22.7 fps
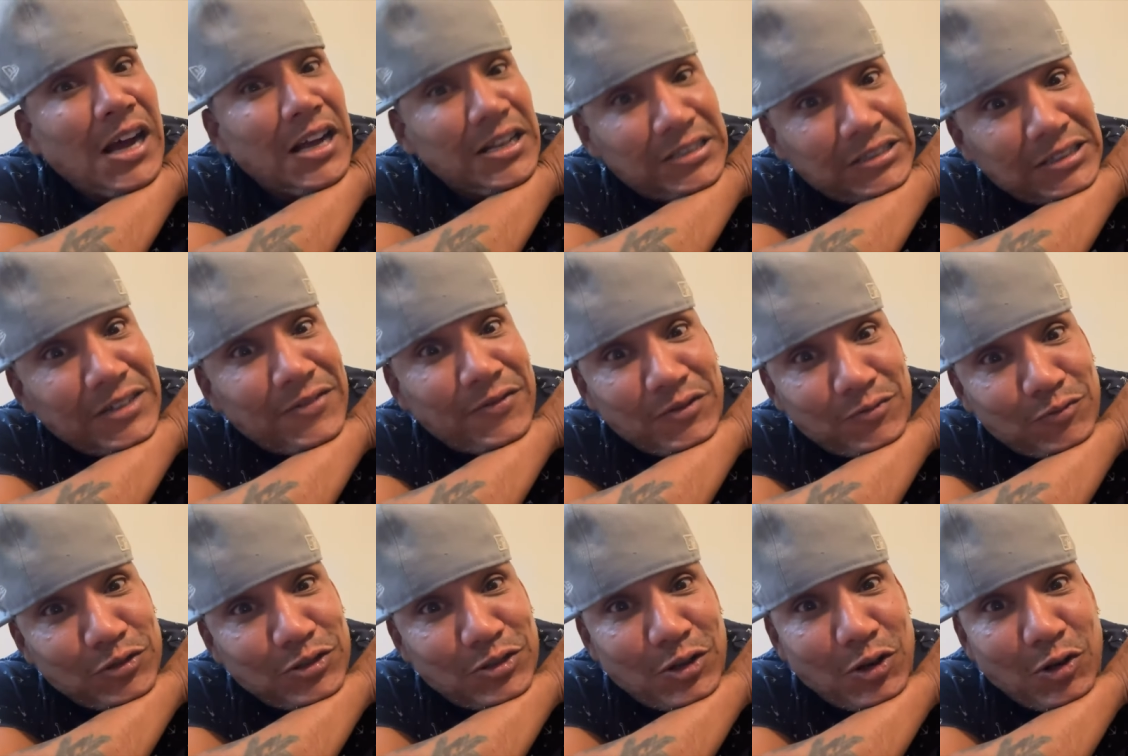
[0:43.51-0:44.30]
I see if
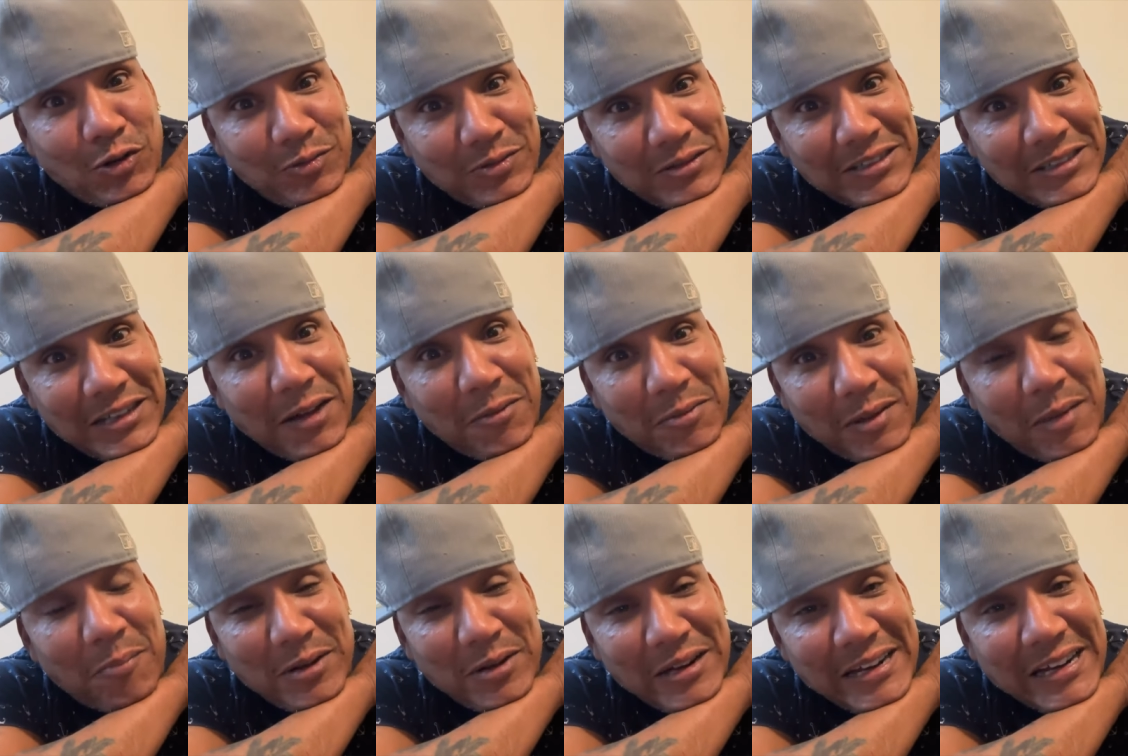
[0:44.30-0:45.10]
it was dope. Because
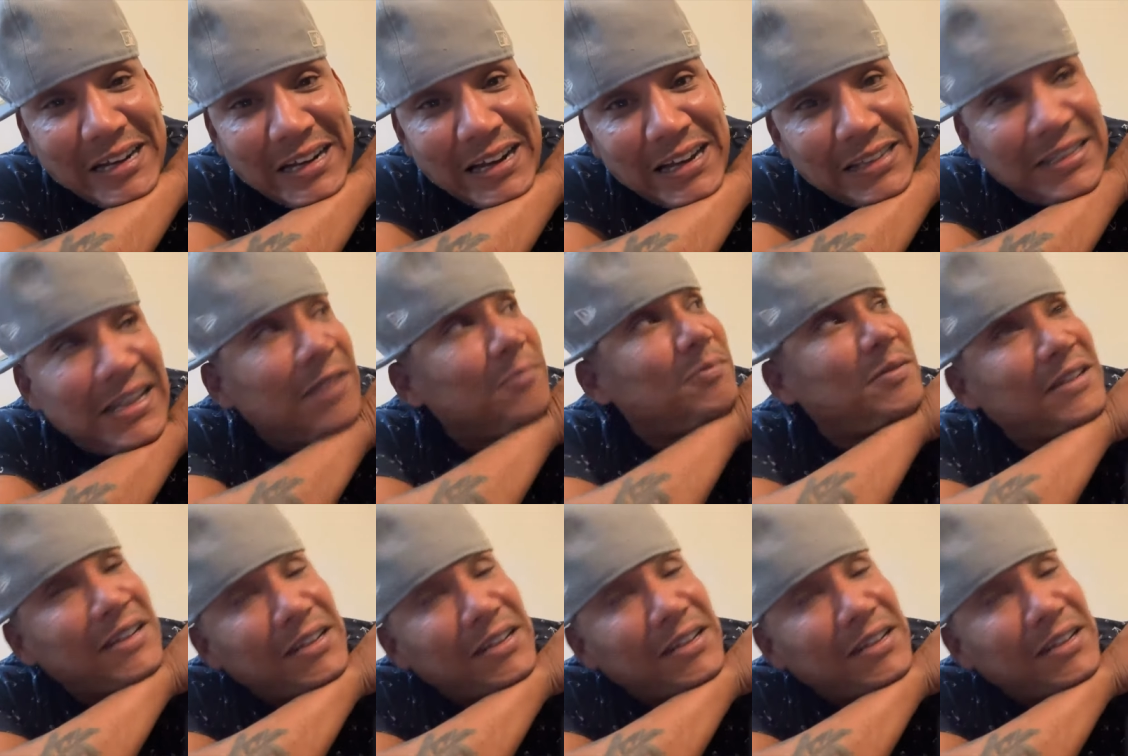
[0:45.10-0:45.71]
I'm, I'm a nigga like that